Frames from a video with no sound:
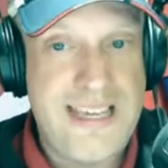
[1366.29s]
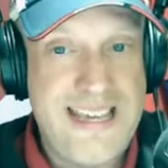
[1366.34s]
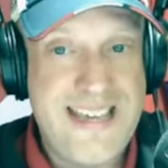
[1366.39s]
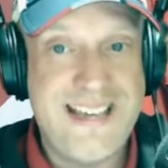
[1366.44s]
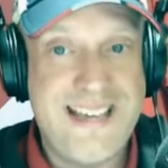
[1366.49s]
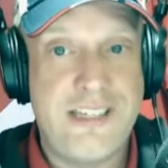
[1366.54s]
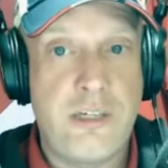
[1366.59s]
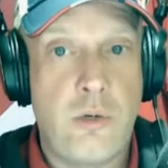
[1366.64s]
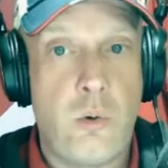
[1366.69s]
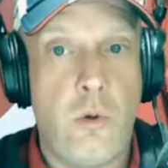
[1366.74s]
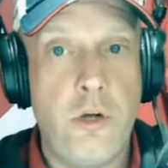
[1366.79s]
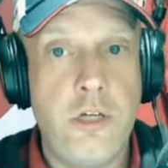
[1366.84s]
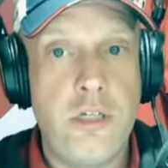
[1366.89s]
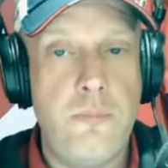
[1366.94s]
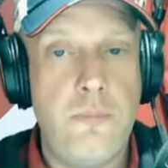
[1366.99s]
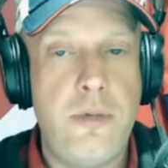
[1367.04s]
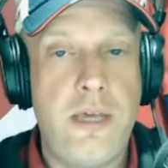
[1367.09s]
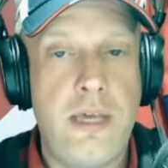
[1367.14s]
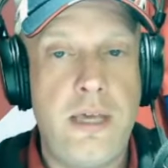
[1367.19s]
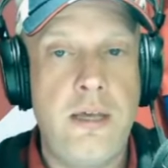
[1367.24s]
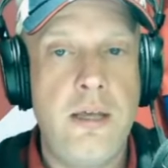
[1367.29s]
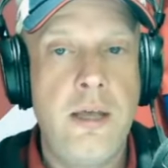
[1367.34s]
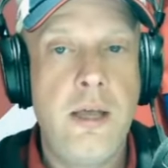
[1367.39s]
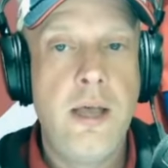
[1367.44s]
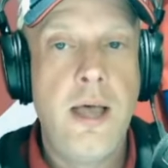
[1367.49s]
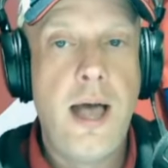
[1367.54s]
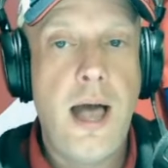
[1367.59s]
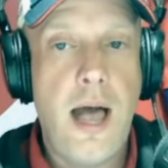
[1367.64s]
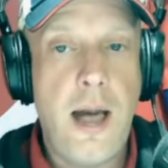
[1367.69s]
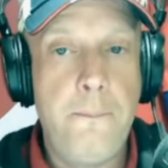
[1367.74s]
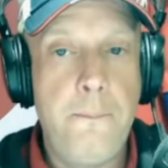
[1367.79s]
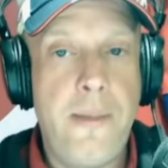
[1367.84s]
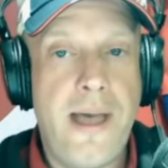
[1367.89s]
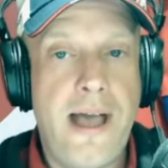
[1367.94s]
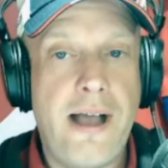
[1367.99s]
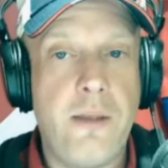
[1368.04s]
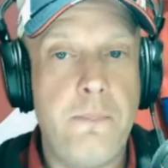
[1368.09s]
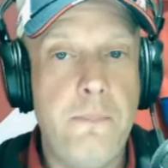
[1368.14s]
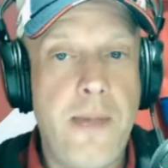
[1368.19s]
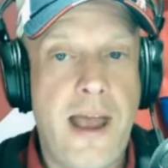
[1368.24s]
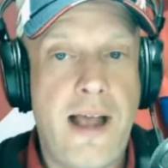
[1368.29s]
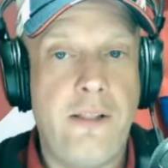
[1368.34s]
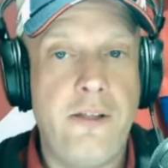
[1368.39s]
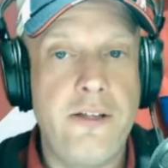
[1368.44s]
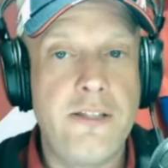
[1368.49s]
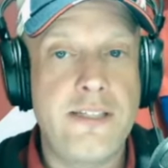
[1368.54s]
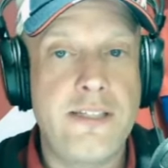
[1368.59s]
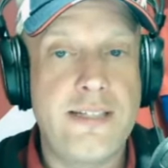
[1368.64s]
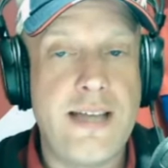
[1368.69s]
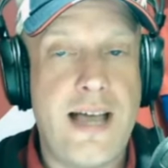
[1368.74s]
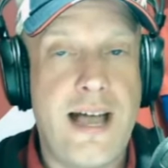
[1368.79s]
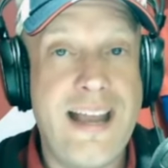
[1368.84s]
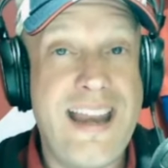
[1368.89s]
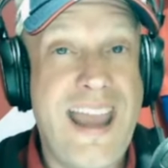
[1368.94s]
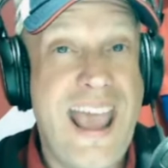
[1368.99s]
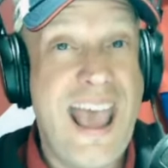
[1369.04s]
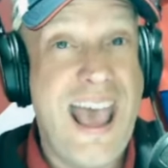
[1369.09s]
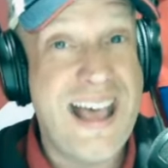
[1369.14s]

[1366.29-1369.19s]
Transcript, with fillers: He is going to be a Beck Malenstyn